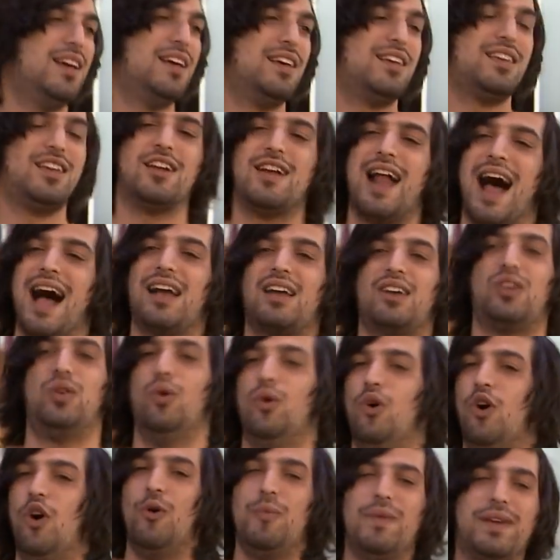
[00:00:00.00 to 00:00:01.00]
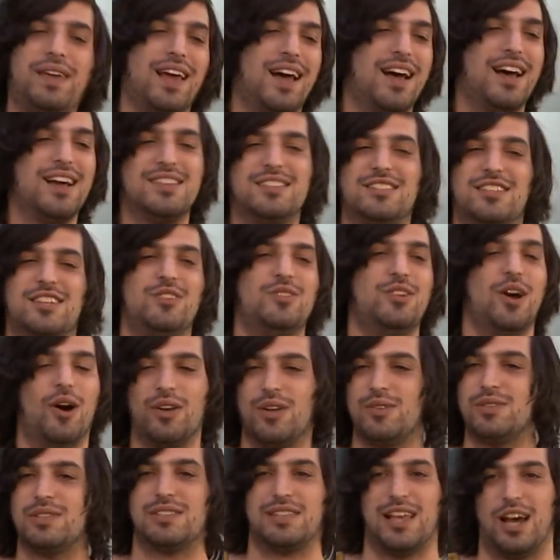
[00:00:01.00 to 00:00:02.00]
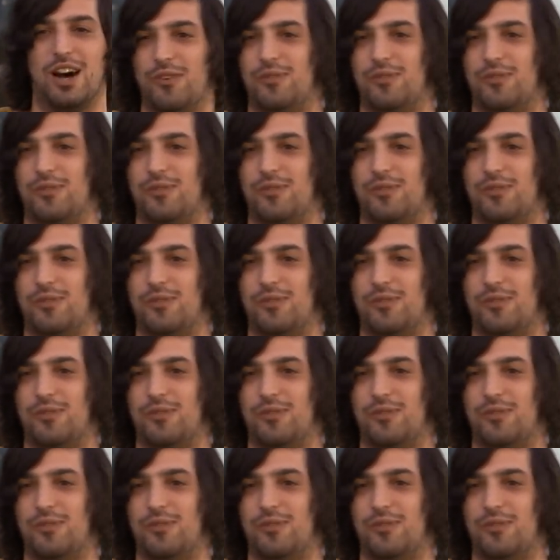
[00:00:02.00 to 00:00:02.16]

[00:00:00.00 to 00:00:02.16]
You're not cool because you don't use a cell